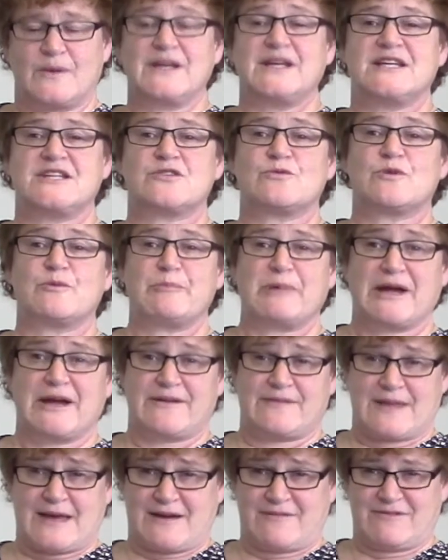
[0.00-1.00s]
need to
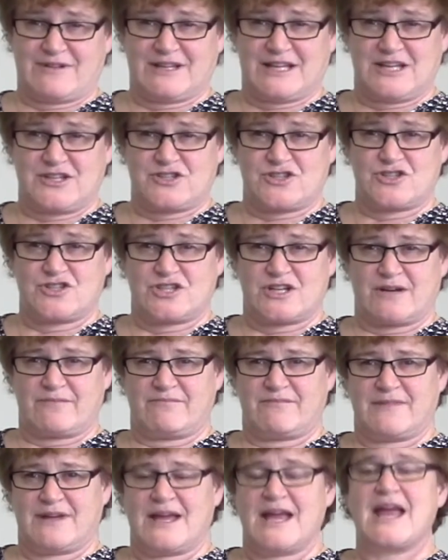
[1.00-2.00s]
repair that relationship.
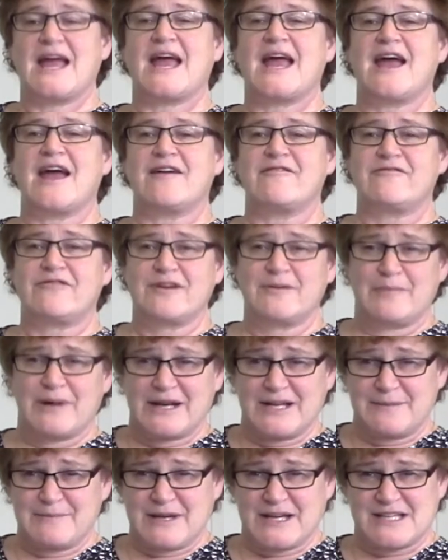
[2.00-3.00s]

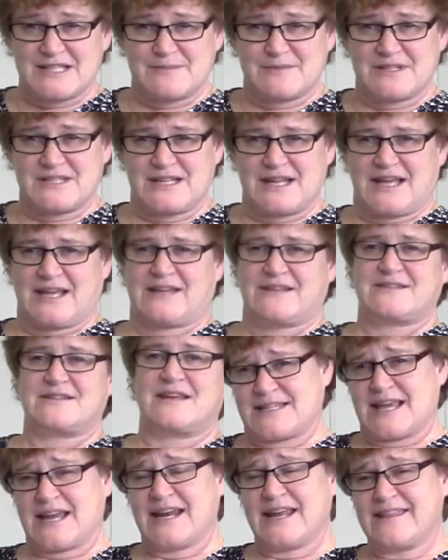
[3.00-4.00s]
Everybody makes mistakes,
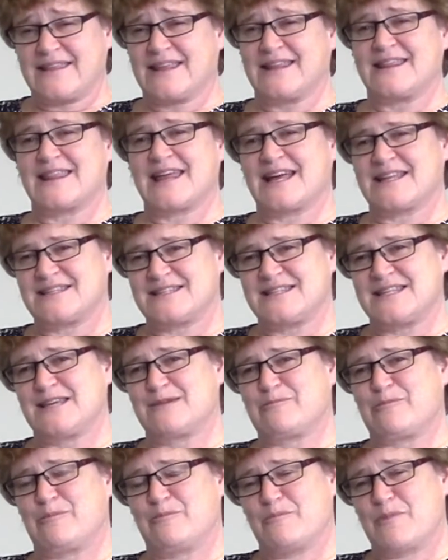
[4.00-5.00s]
and I think that's the
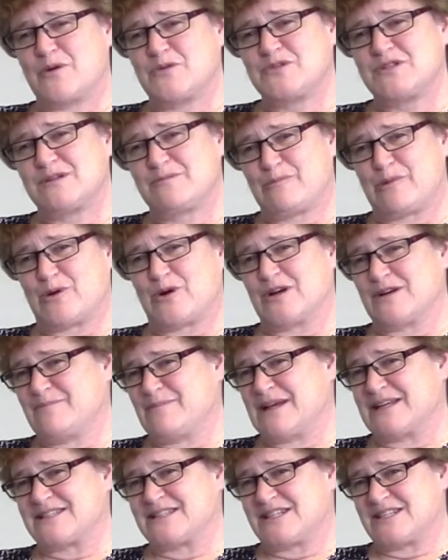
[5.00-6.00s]
most important
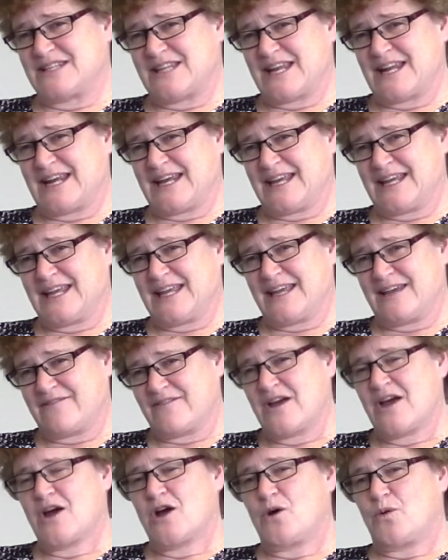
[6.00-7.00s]
message that I can give.
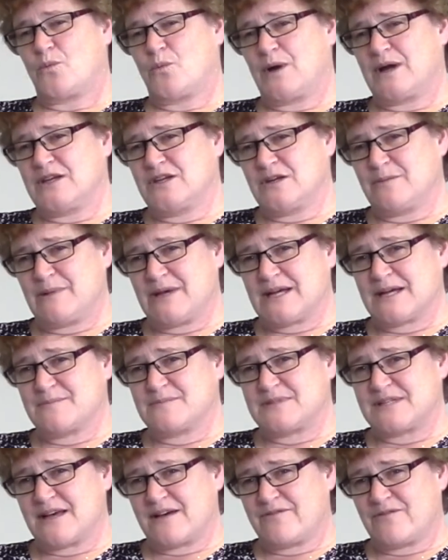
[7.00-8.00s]
When you
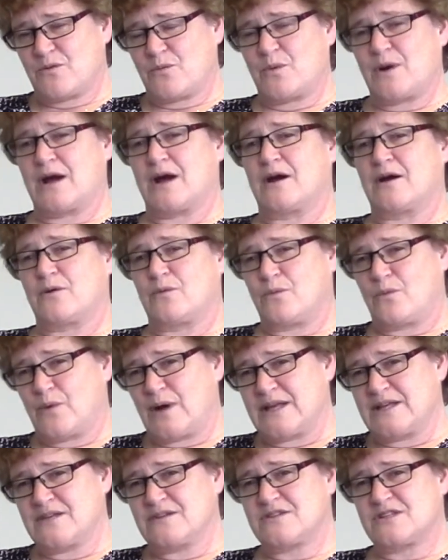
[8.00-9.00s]
become self-aware,
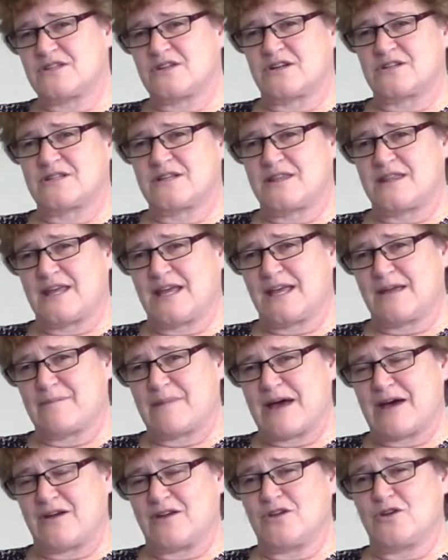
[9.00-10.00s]
when you start to think
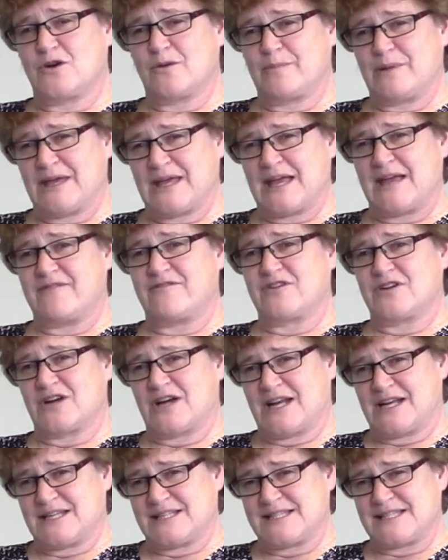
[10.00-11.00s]
about your behavior
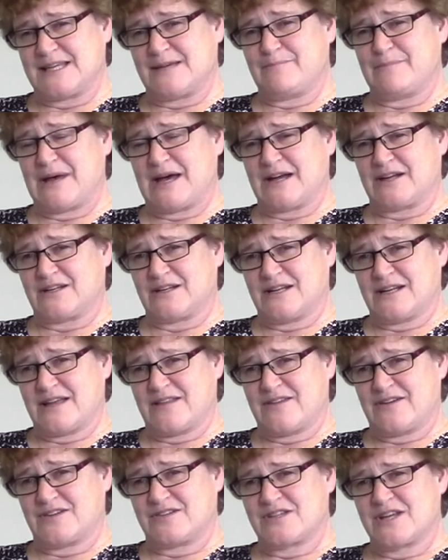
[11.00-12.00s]
and its impact on
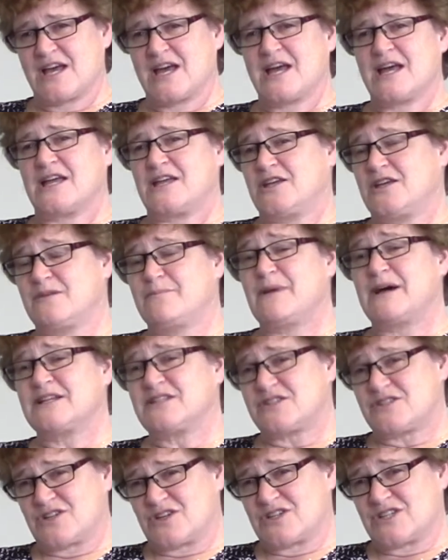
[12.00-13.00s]
others, you
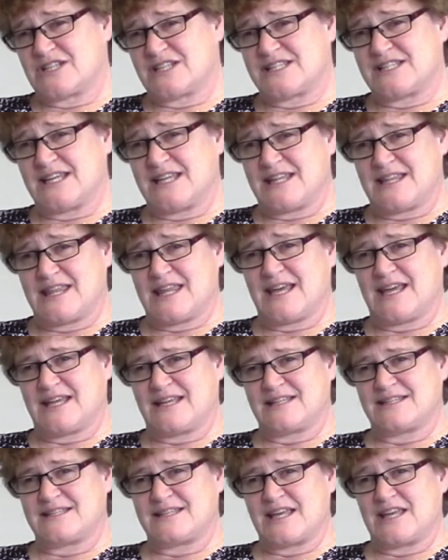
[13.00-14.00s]
might start to see
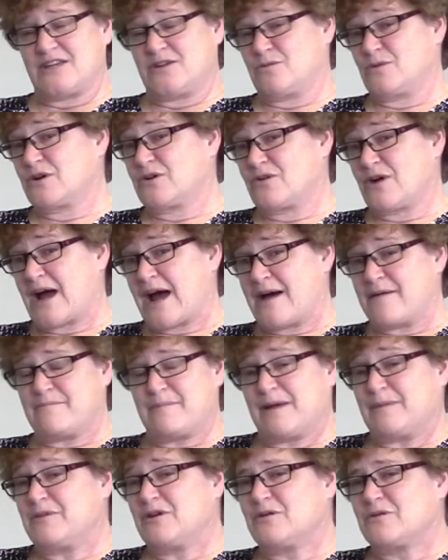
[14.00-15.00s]
things that you regret.
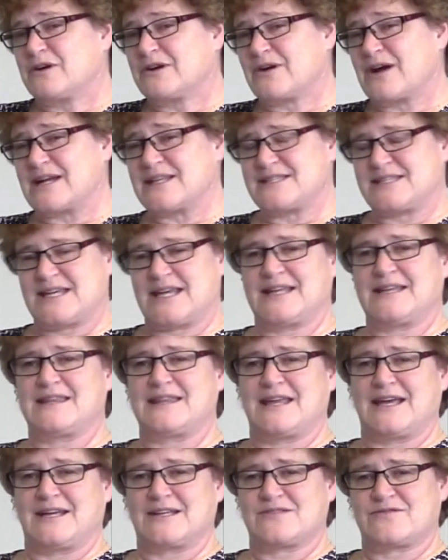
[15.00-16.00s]
Maybe you regret saying
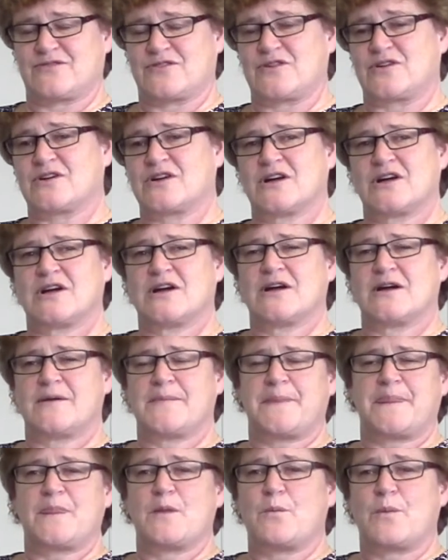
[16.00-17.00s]
things for
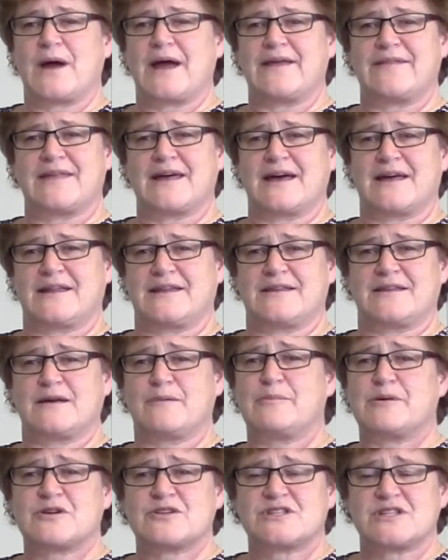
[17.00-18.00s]
the way that a
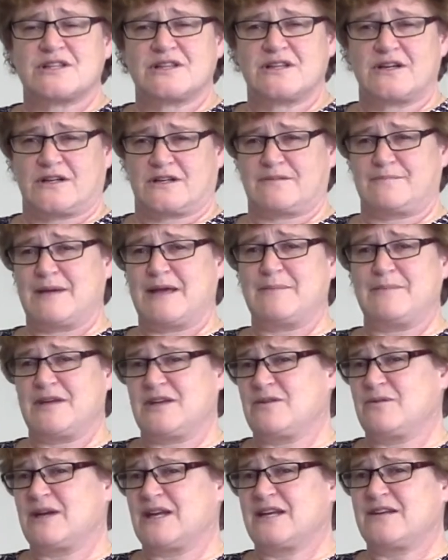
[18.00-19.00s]
person looked. Maybe
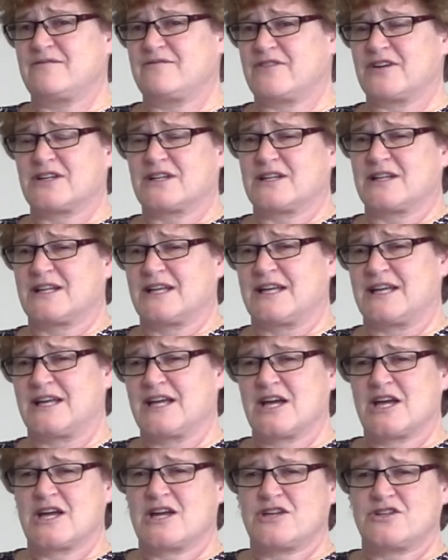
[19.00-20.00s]
you inadvertently
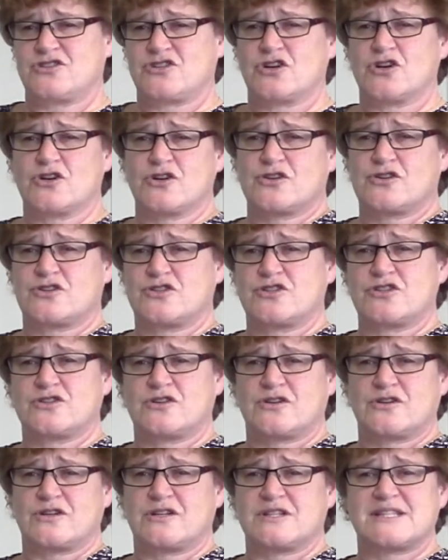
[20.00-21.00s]
turned
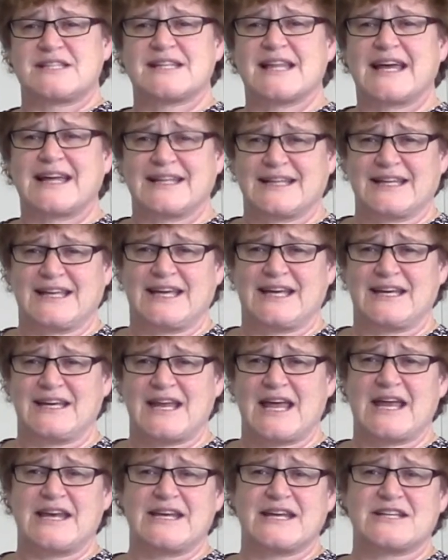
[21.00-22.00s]
slightly
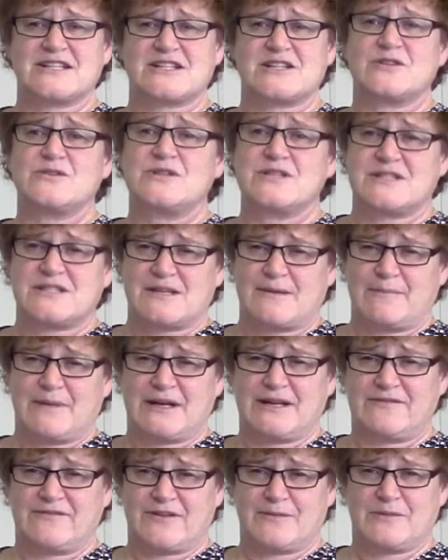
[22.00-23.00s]
and excluded
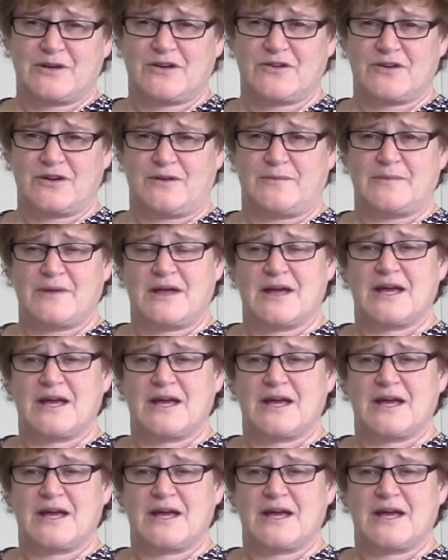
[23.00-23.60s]
somebody from a group.